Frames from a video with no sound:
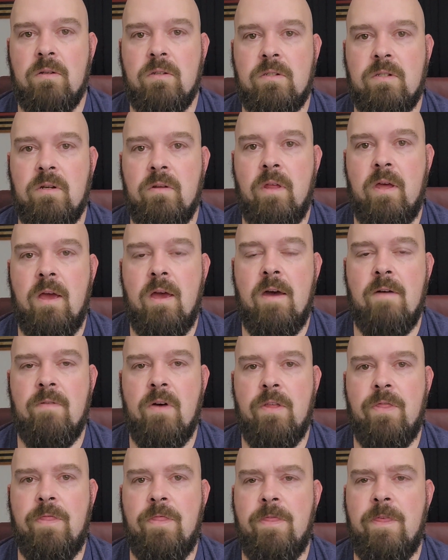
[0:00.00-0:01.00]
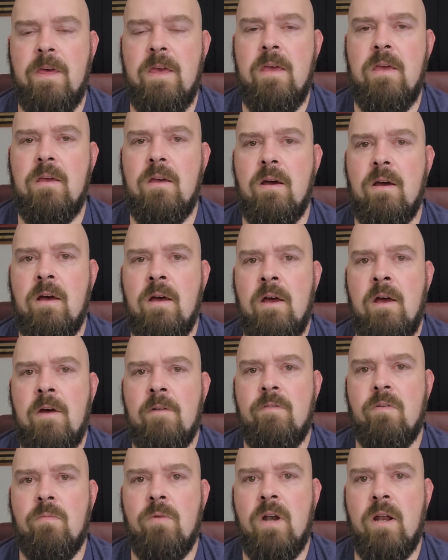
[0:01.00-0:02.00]
So they have, I think,
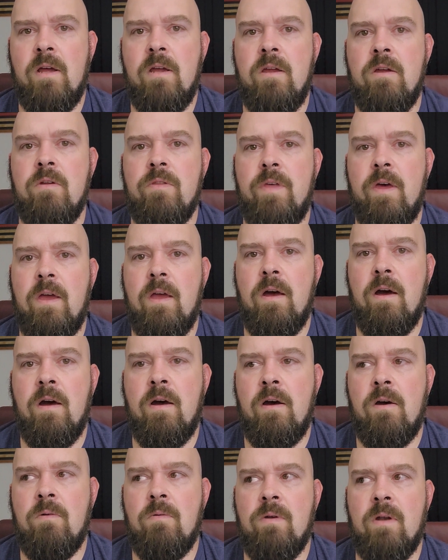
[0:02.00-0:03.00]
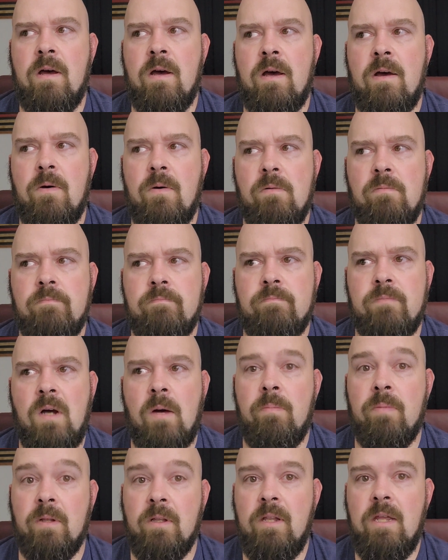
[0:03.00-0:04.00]
from what I hear,
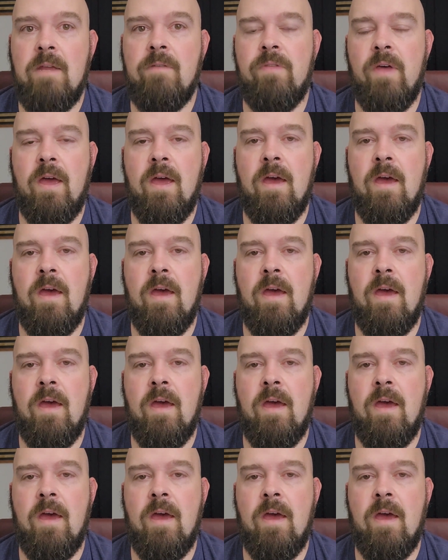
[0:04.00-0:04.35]
I believe they